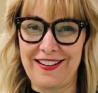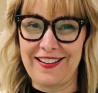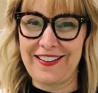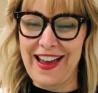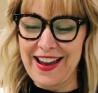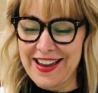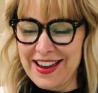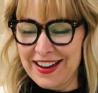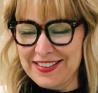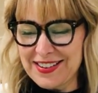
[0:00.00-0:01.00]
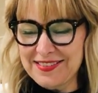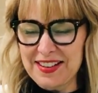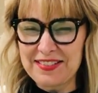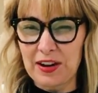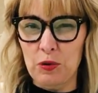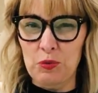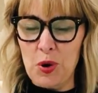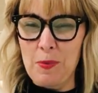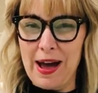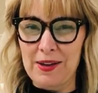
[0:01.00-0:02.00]
Okay? Because that sounds like a
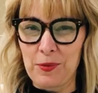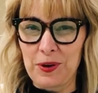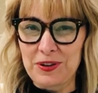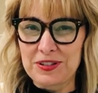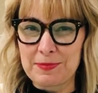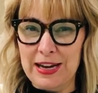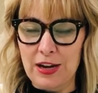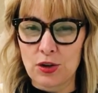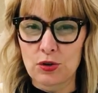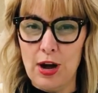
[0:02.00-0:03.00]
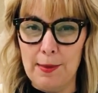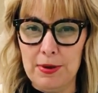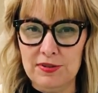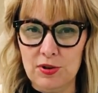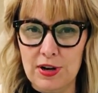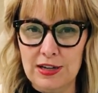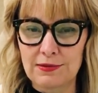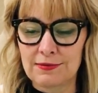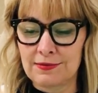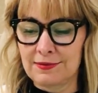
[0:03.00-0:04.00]
robot word to me. Trapezoid.
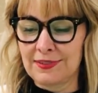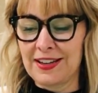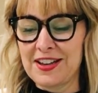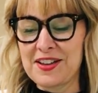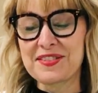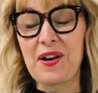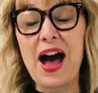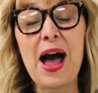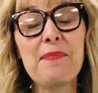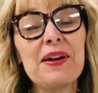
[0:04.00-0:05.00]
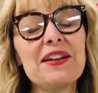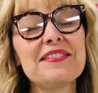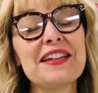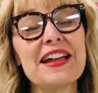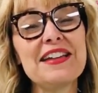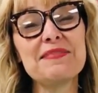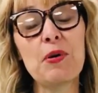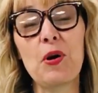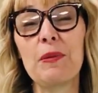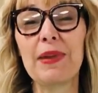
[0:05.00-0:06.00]
So I'm going to say his
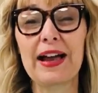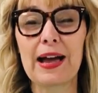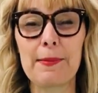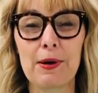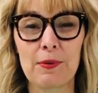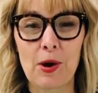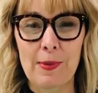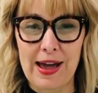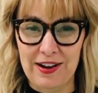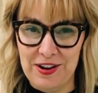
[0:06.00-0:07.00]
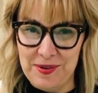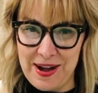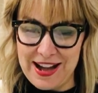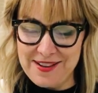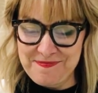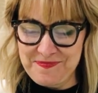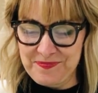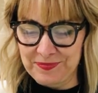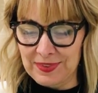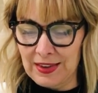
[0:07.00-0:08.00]
poem like I'm a robot. Are you ready?
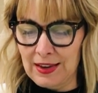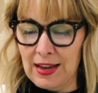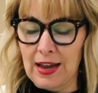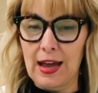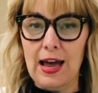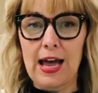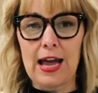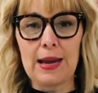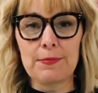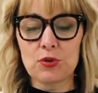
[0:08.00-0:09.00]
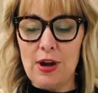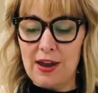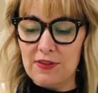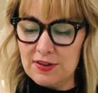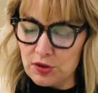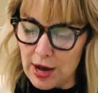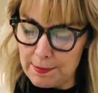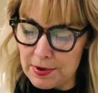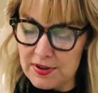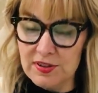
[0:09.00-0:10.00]
I'm Travis
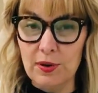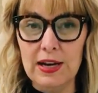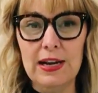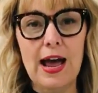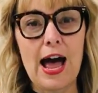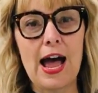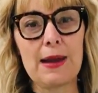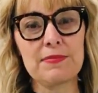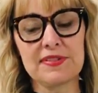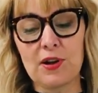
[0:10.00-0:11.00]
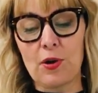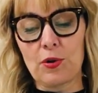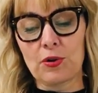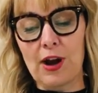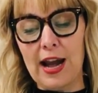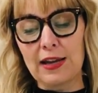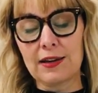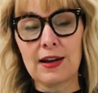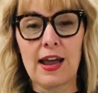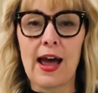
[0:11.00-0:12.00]
Trapezoid. I'm so great.
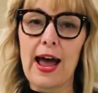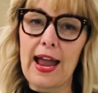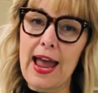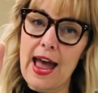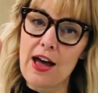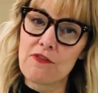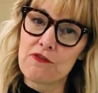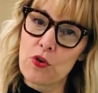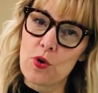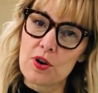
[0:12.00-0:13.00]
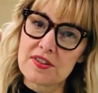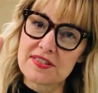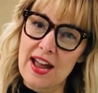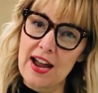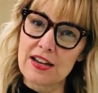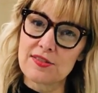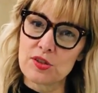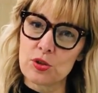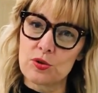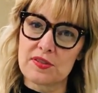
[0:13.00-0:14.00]
I have 4 sides,
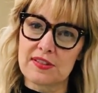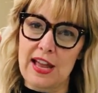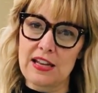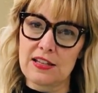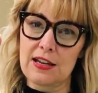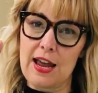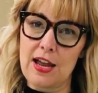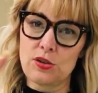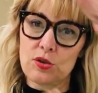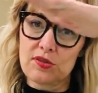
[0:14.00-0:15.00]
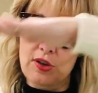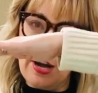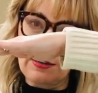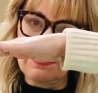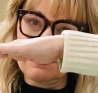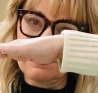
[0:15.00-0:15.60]
2 slanted and 2 straight.